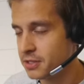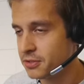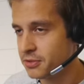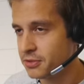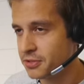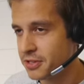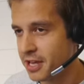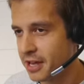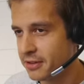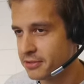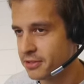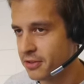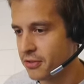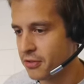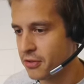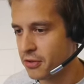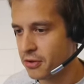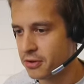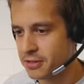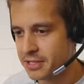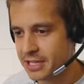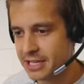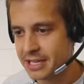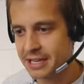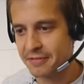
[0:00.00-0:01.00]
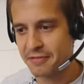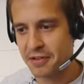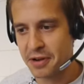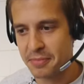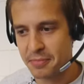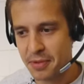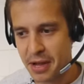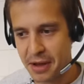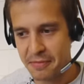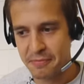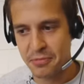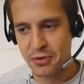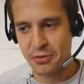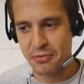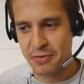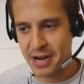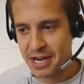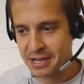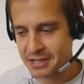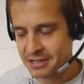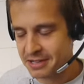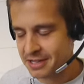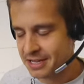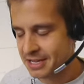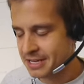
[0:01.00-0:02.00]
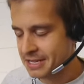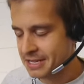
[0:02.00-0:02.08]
2013, if I'm, I'm correct.